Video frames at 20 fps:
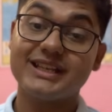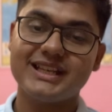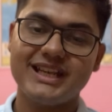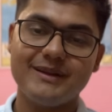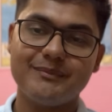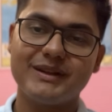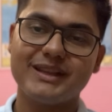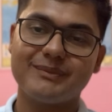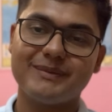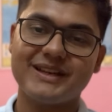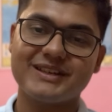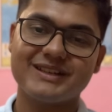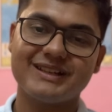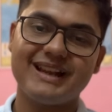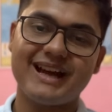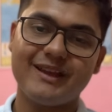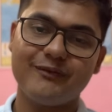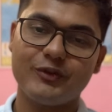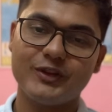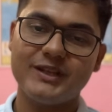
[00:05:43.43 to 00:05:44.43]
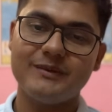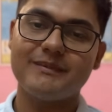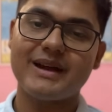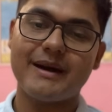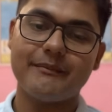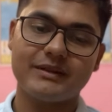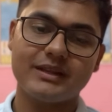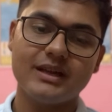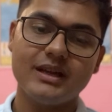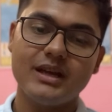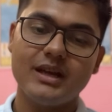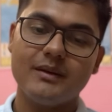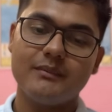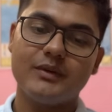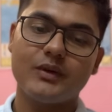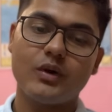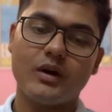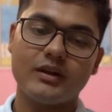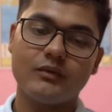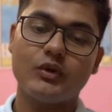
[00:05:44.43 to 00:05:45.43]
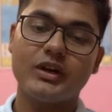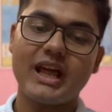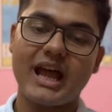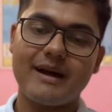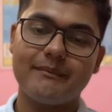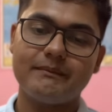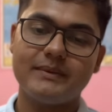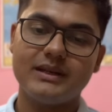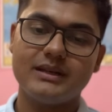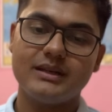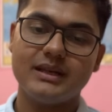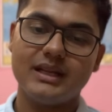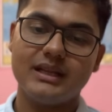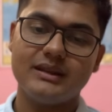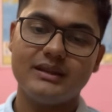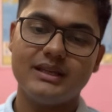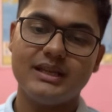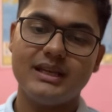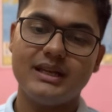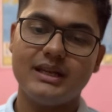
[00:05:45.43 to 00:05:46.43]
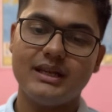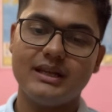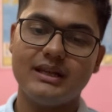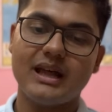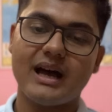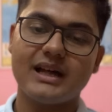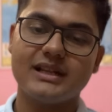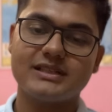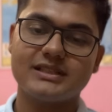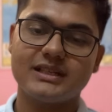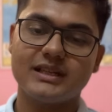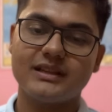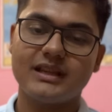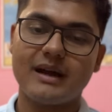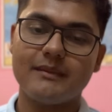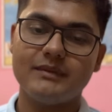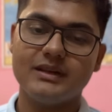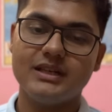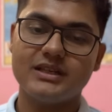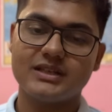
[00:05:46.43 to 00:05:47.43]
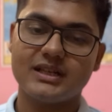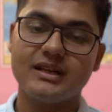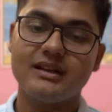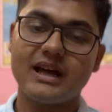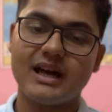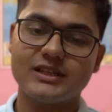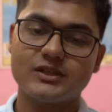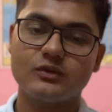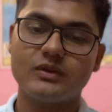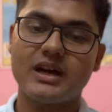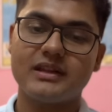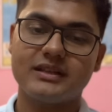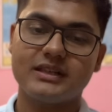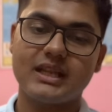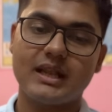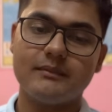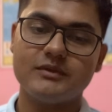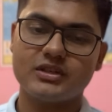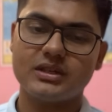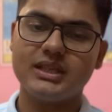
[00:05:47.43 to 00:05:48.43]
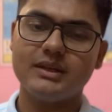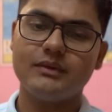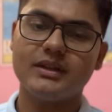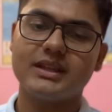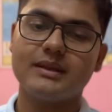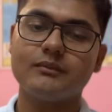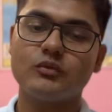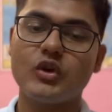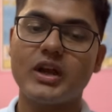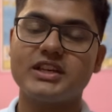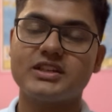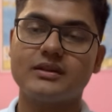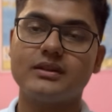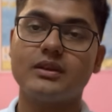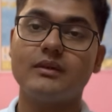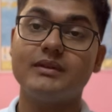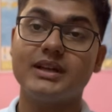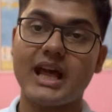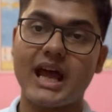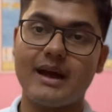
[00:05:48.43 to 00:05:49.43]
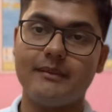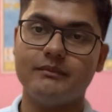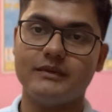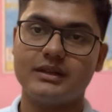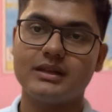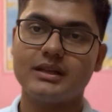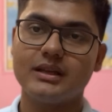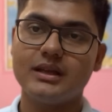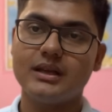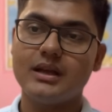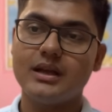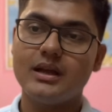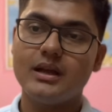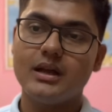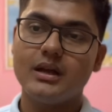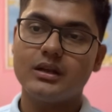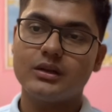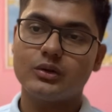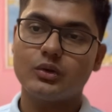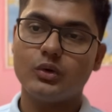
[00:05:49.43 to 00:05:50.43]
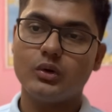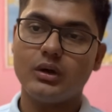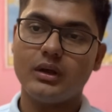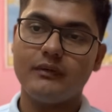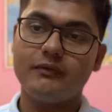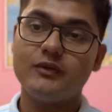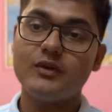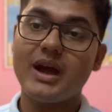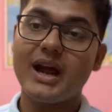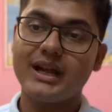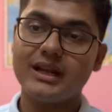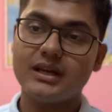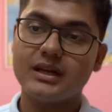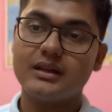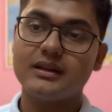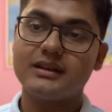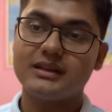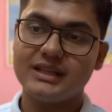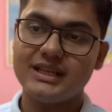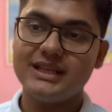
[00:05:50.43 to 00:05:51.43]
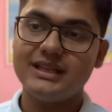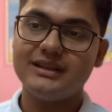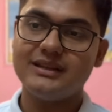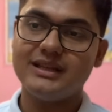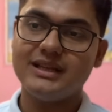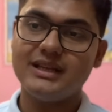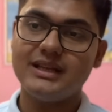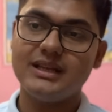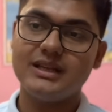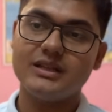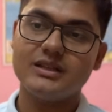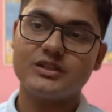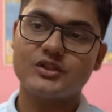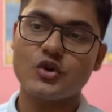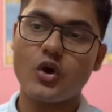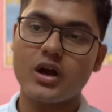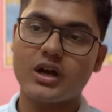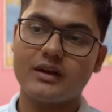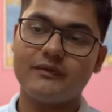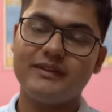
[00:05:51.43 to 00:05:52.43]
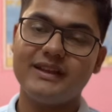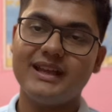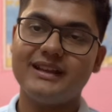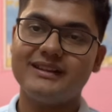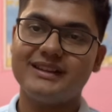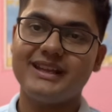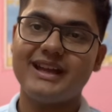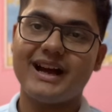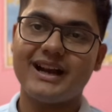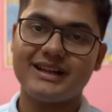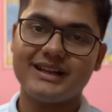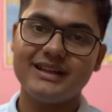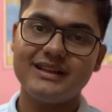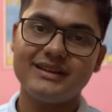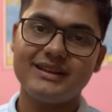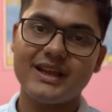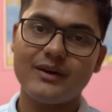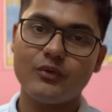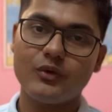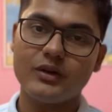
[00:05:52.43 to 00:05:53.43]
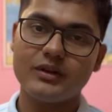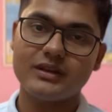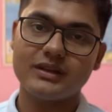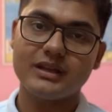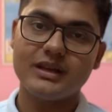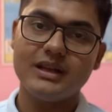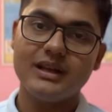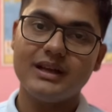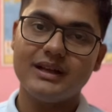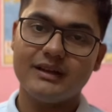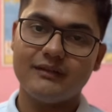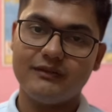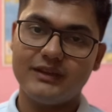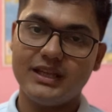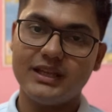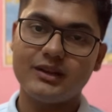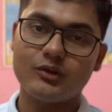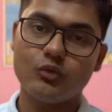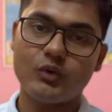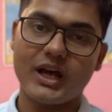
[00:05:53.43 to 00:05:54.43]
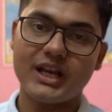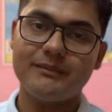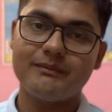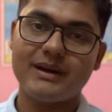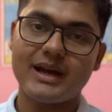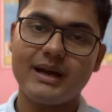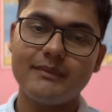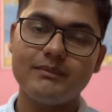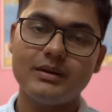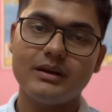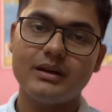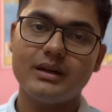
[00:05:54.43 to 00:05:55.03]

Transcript: a special eye for the maps, because what happened in the last examination, last to last examination, there was some questions on dams. So if you had seen the geography NCRTs, there was this one map